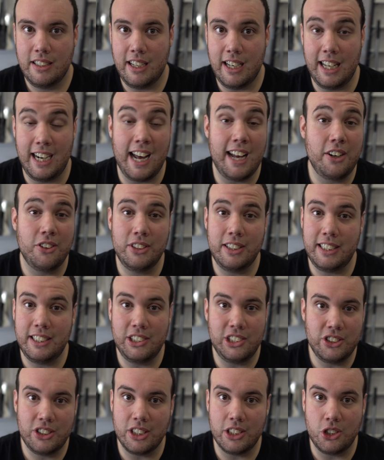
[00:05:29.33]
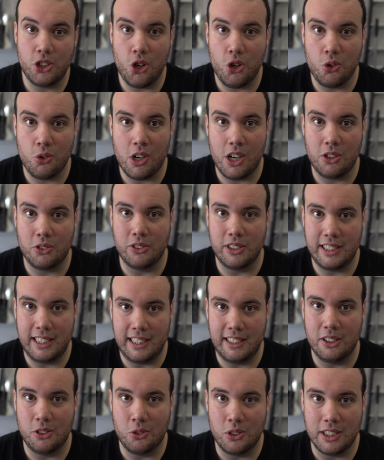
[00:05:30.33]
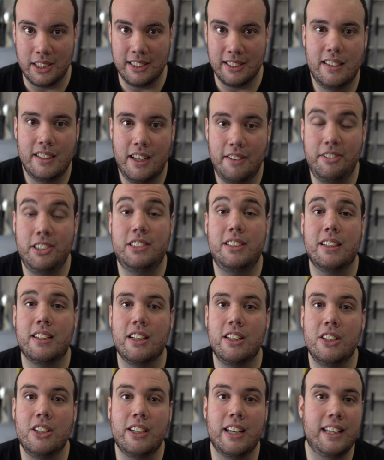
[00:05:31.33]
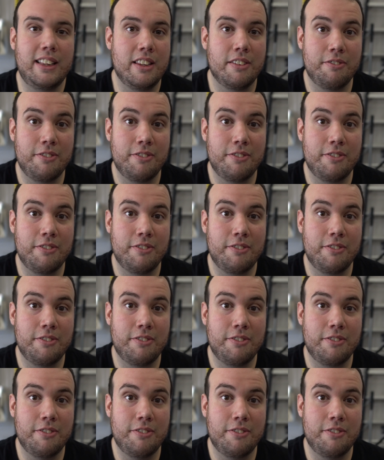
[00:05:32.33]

and I don't think you can go wrong with either one. If you take a look at the